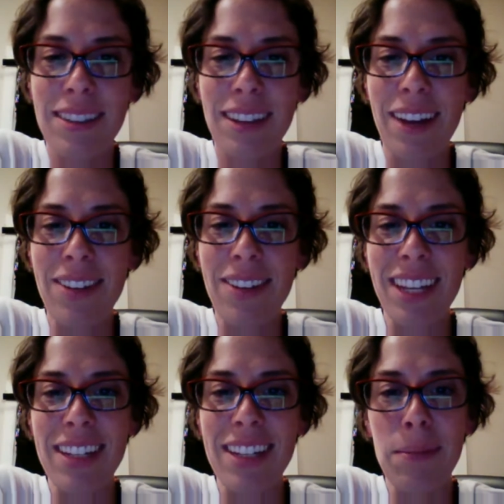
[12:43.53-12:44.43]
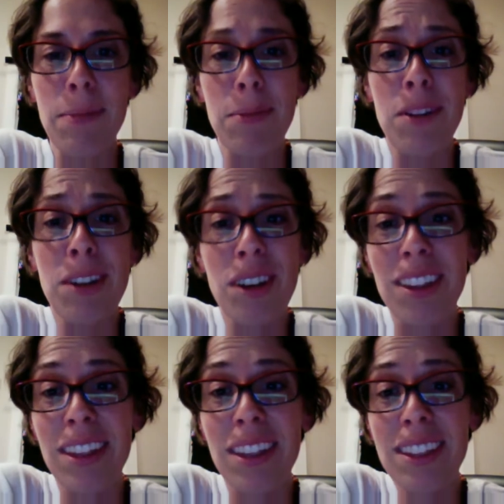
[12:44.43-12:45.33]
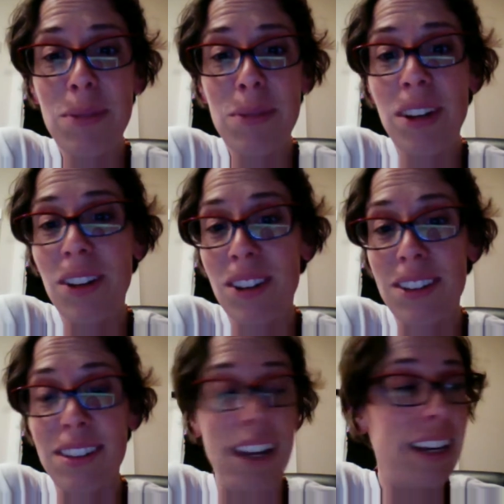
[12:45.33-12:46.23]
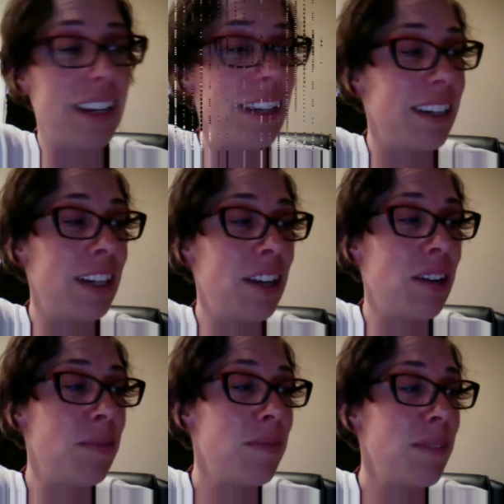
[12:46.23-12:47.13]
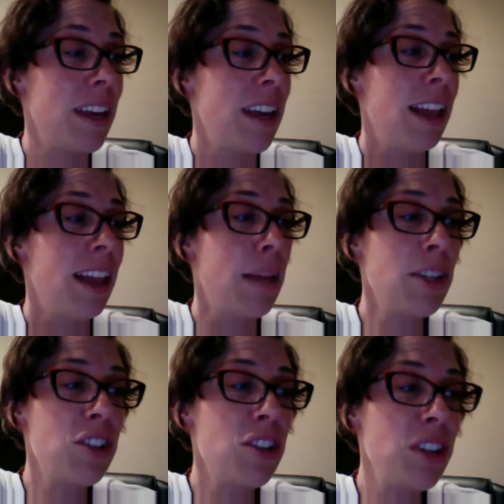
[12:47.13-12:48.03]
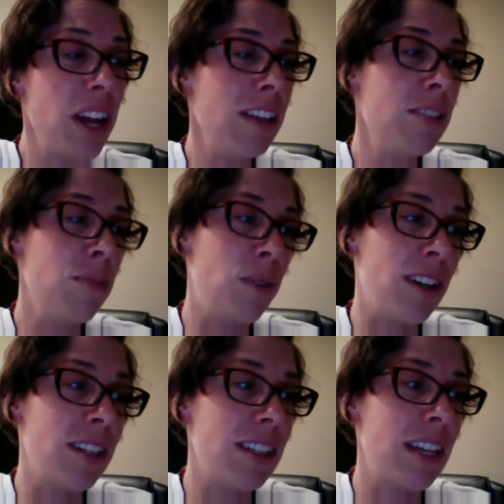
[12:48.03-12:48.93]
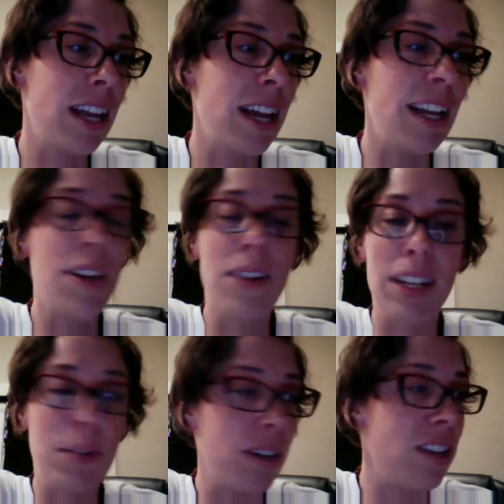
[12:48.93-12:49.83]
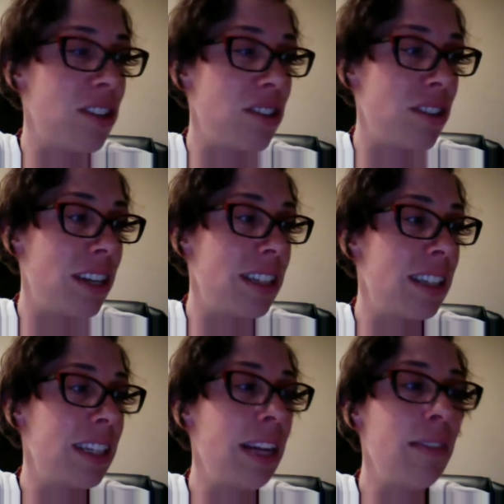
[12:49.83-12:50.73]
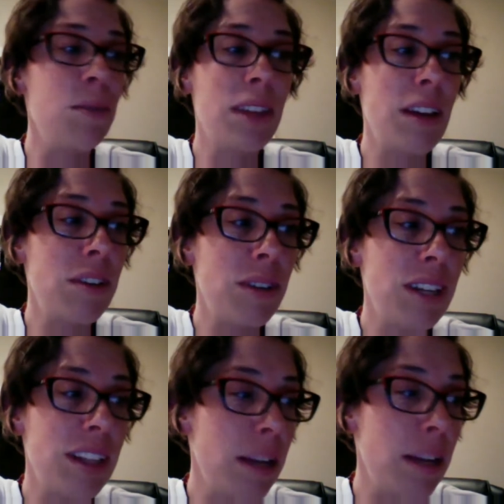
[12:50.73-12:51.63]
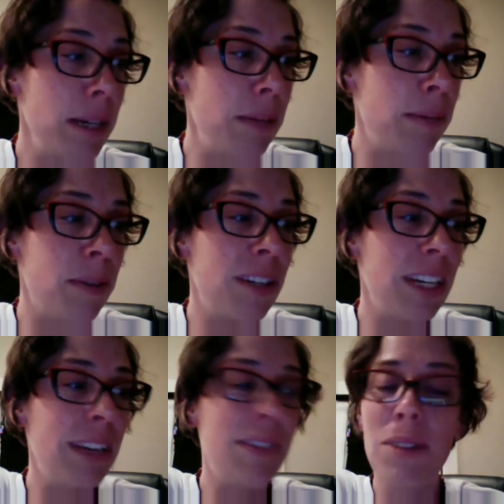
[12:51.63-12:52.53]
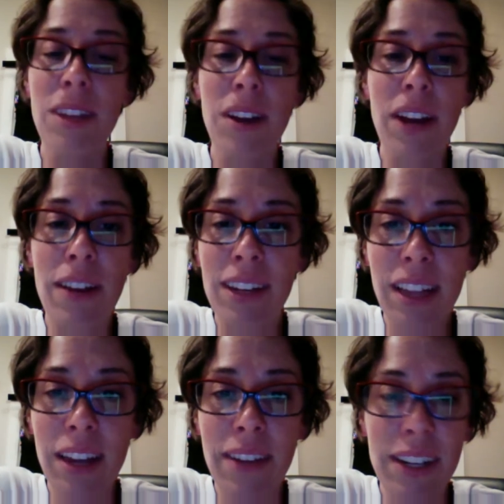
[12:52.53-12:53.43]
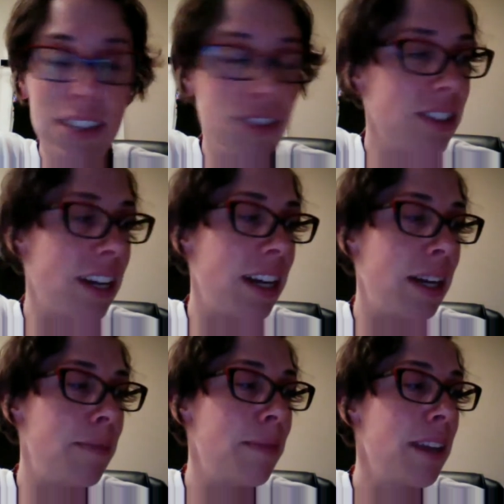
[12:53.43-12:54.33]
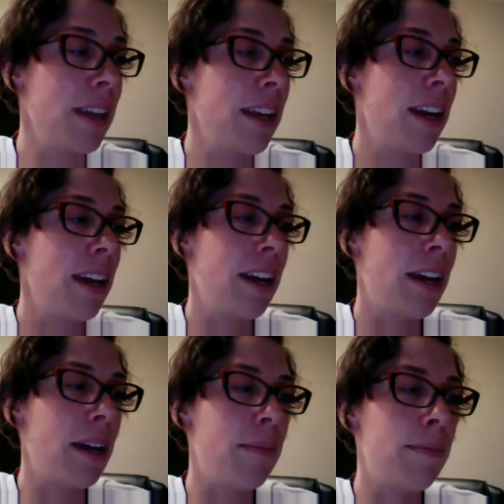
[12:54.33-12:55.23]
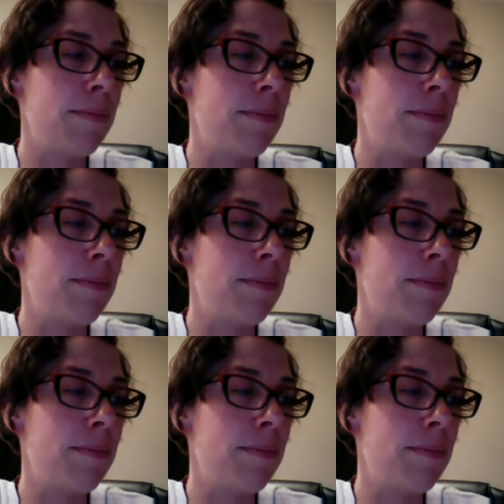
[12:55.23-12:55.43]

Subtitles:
kind of tell people, look, this is what it looks like. You know, let me show you how this works and how anyone can do this, even without knowing a lot of people, even without having a lot of extra time. And